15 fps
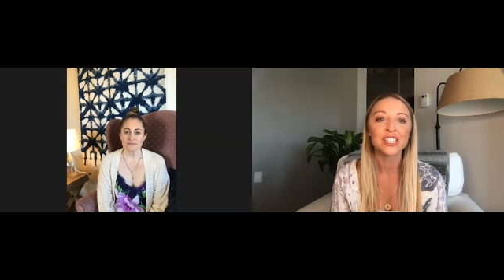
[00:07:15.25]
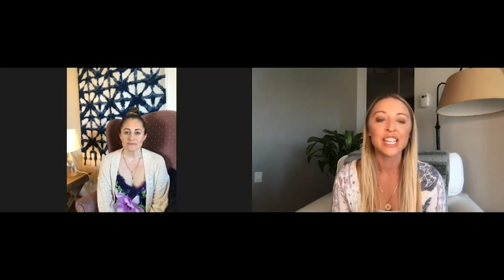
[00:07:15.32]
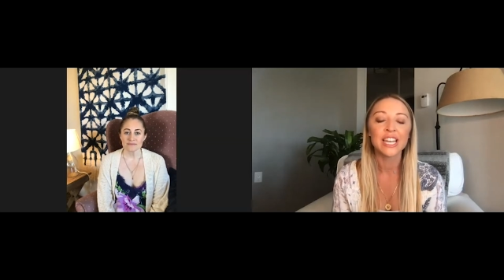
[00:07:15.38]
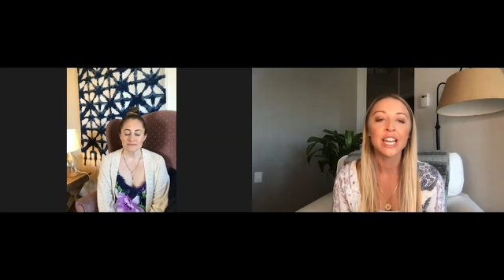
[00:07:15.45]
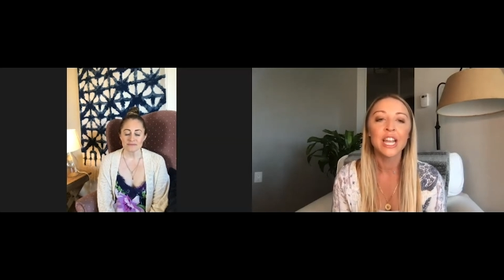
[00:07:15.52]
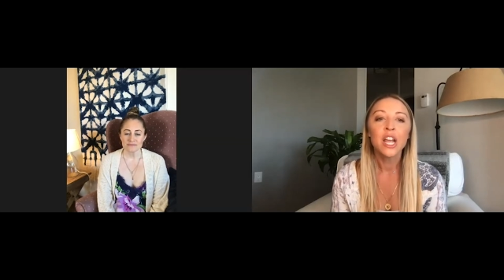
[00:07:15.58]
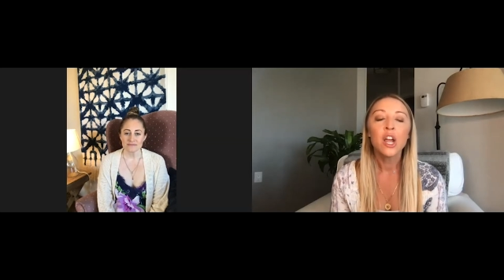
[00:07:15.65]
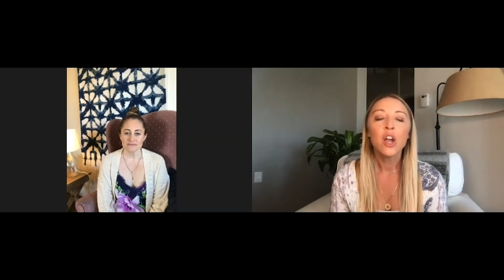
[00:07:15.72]

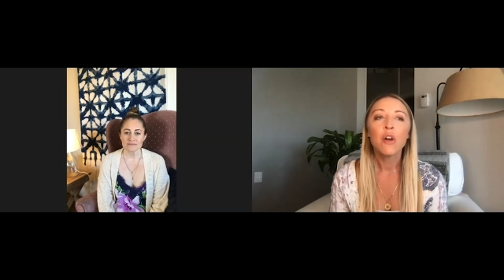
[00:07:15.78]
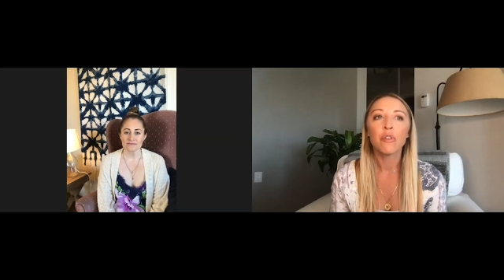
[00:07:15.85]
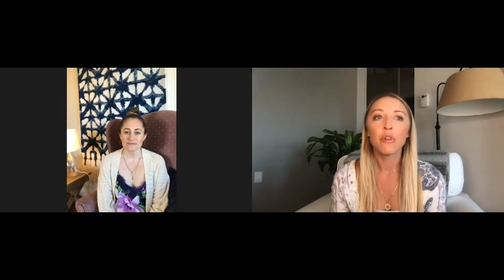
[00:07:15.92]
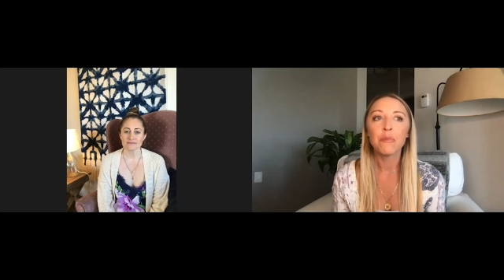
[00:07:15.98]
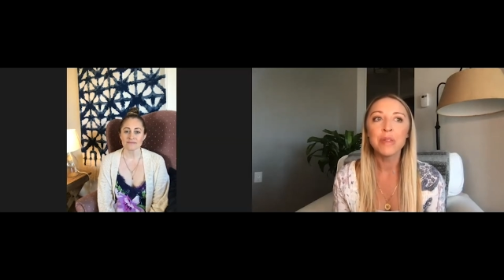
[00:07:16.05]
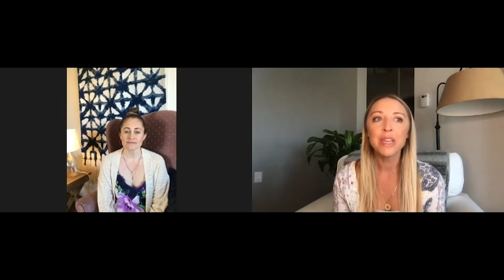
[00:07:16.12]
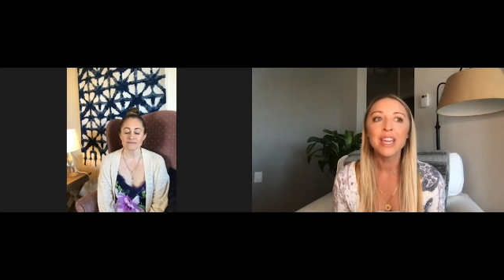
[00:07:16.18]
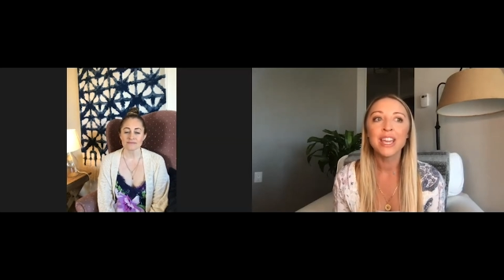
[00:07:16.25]
And for
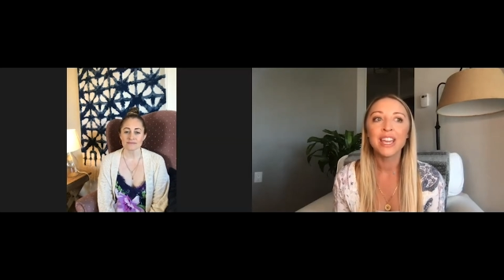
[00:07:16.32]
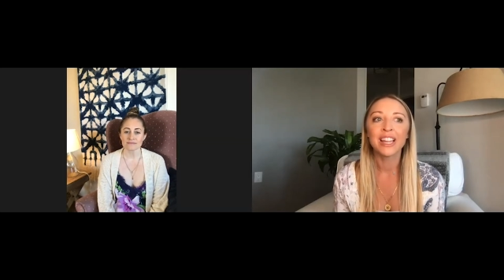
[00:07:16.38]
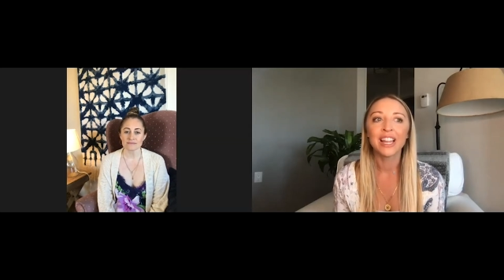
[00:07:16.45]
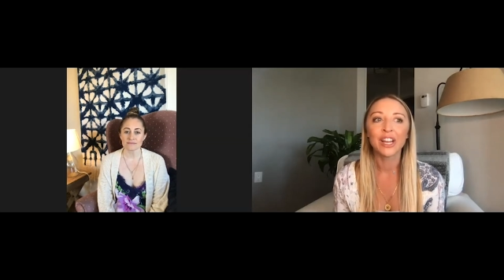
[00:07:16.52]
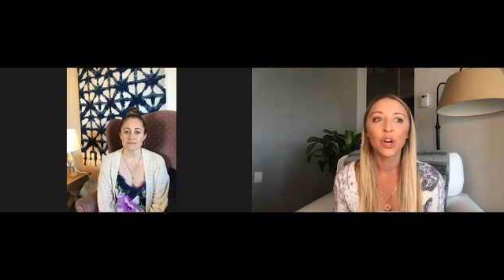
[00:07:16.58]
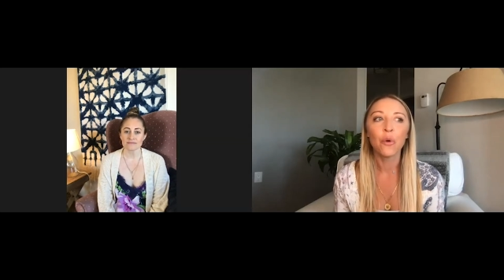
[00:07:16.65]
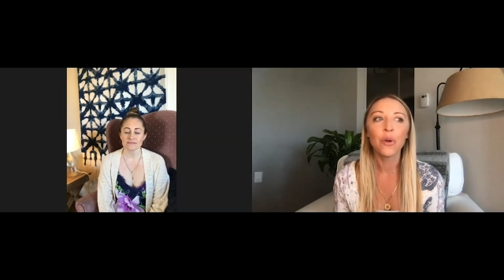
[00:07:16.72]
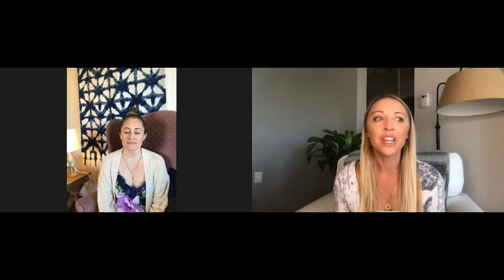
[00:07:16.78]
me,
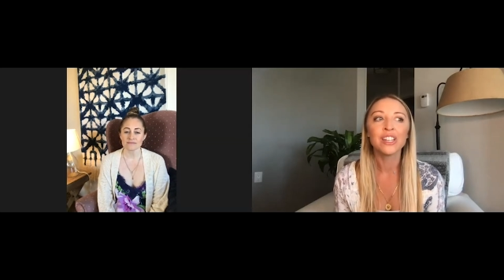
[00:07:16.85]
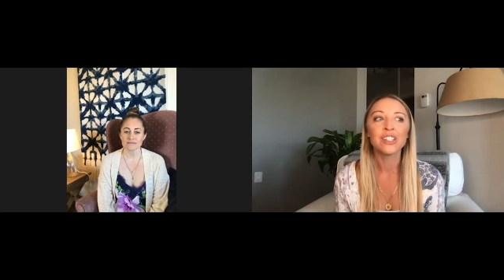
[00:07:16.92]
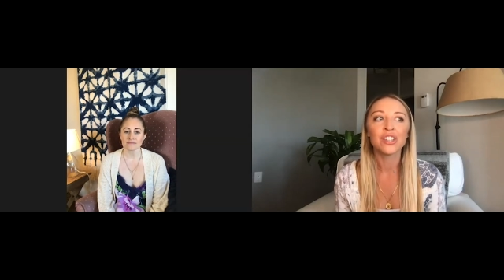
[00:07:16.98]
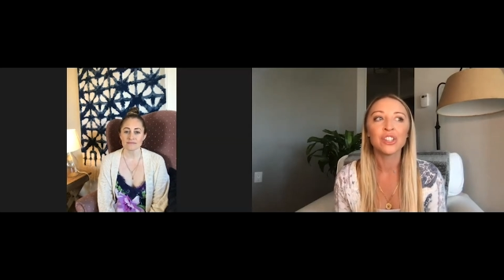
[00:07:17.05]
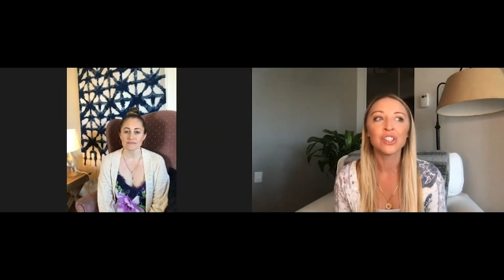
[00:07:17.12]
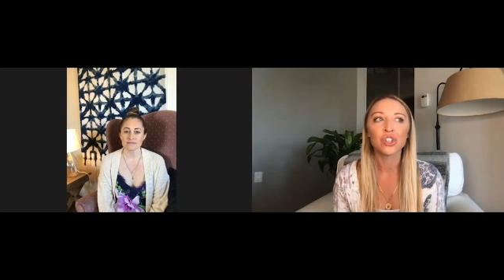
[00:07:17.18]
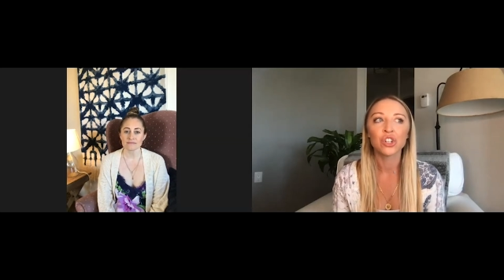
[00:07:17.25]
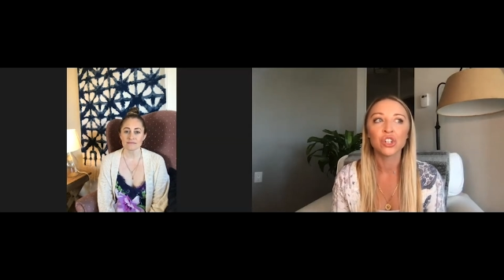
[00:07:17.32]
like going into
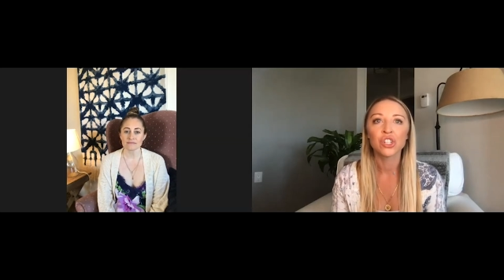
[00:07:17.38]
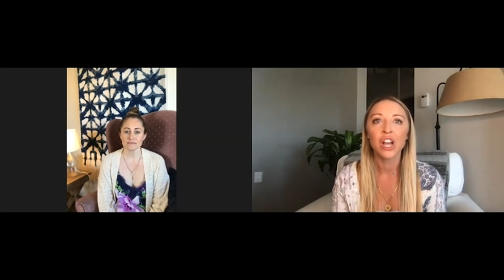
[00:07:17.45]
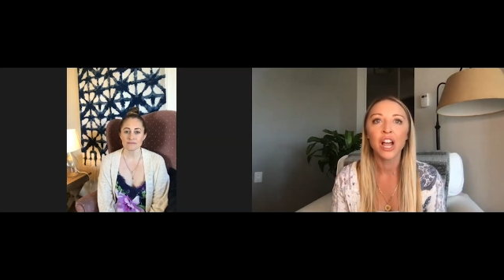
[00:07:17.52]
the church,